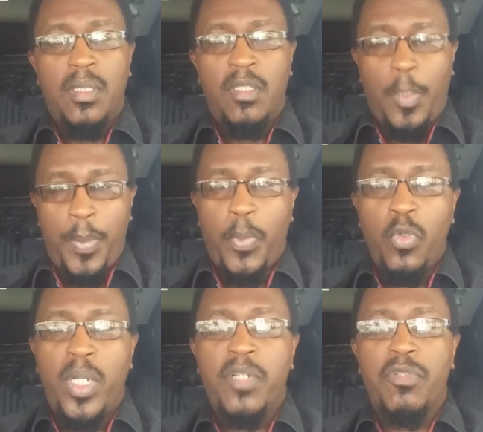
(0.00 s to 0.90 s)
the people
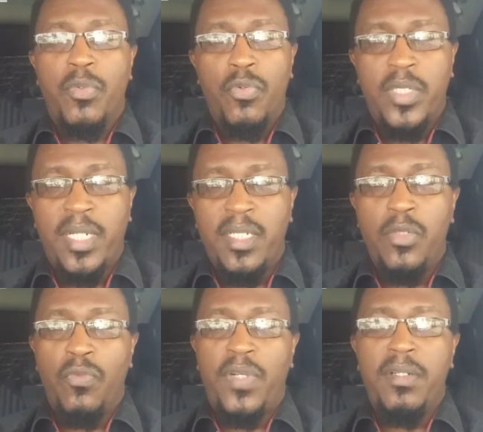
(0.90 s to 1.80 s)
who get recruited
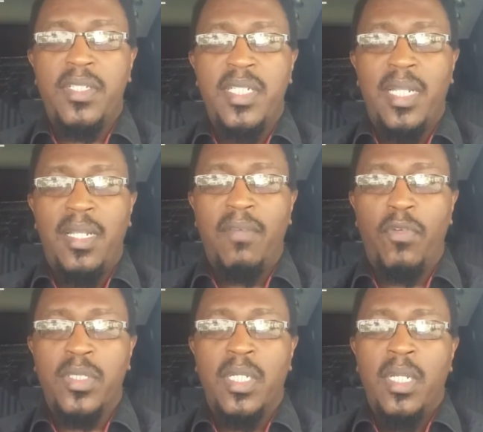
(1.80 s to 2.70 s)
into very senior
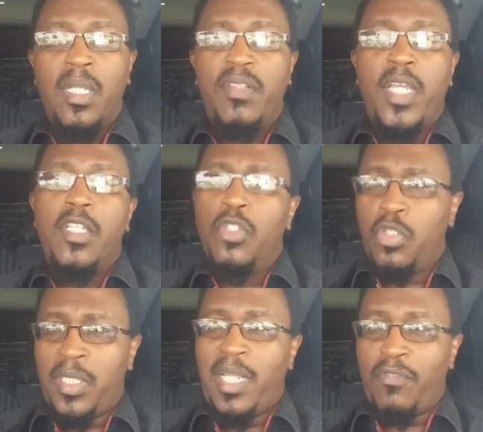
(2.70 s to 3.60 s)
levels, they
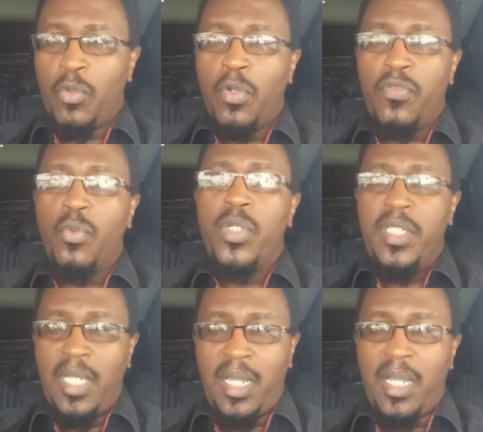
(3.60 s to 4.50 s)
usually have to go through
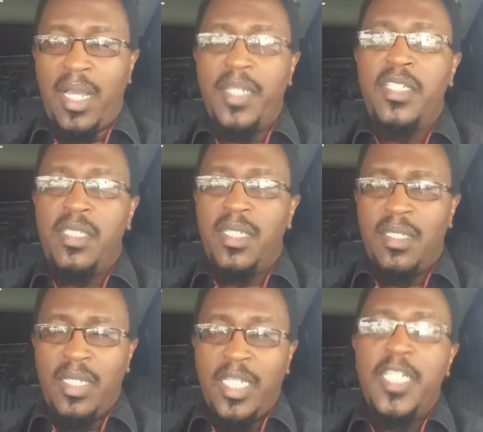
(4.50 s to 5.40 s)
an
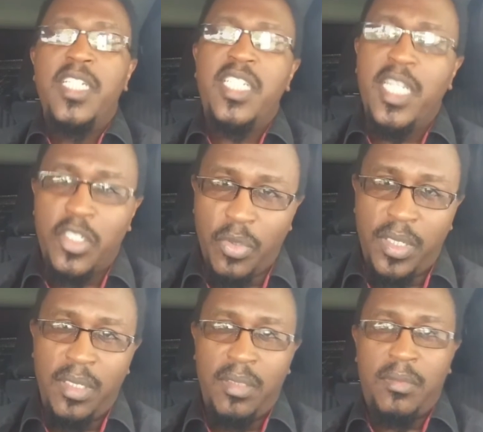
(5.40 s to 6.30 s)
initiation,
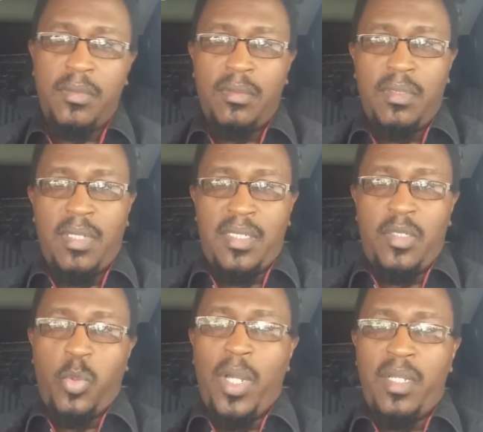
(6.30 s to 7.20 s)
as
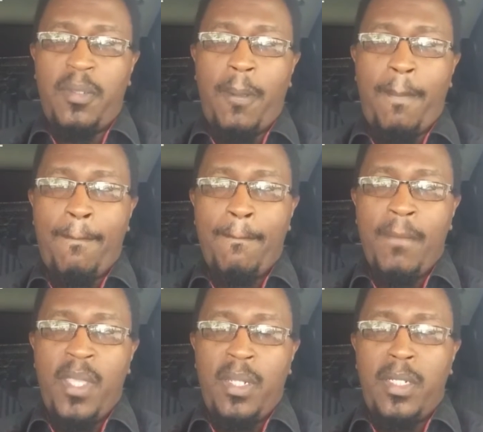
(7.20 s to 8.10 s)
it were.
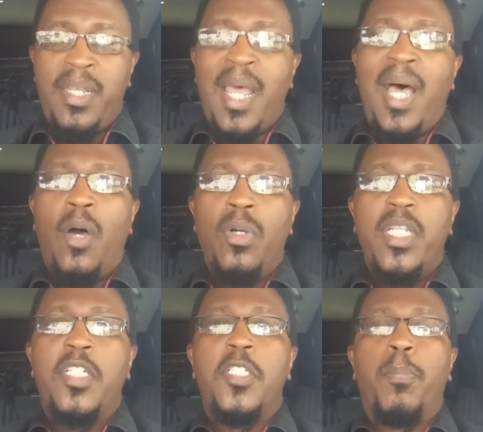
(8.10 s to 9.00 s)
Now,
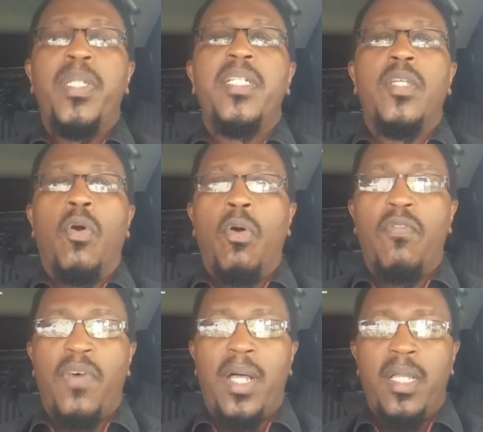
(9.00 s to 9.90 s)
it is bleeding
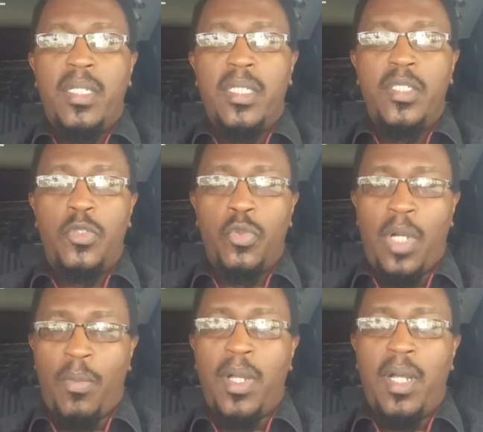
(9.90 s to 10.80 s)
over into
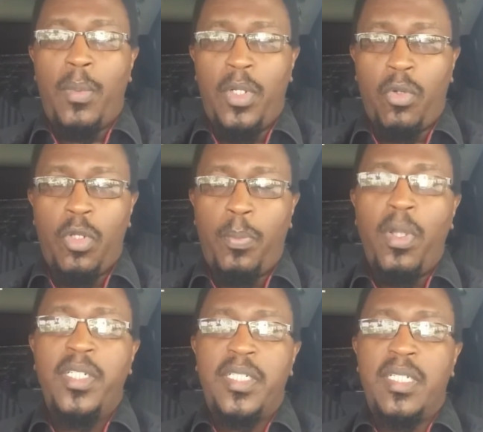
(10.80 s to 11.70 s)
our local
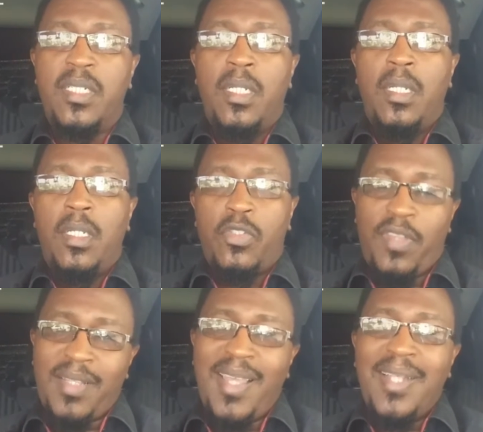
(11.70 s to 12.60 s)
politics, so
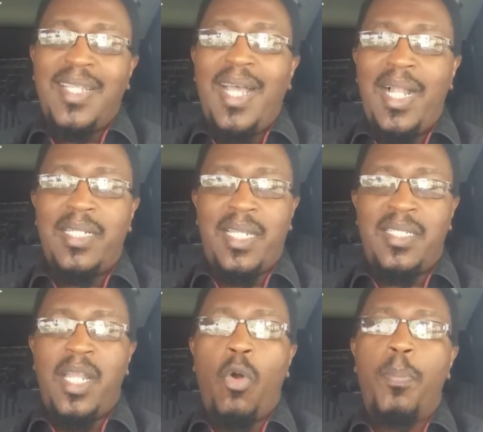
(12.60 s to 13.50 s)
that cult has
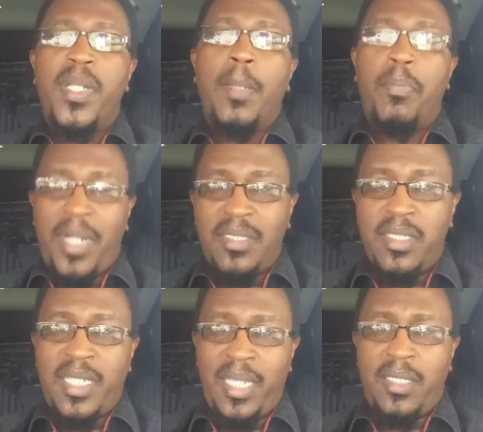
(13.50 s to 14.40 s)
now opened a branch in
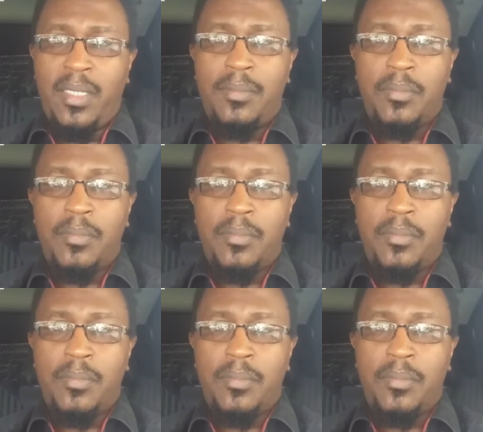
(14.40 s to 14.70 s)
Kenya,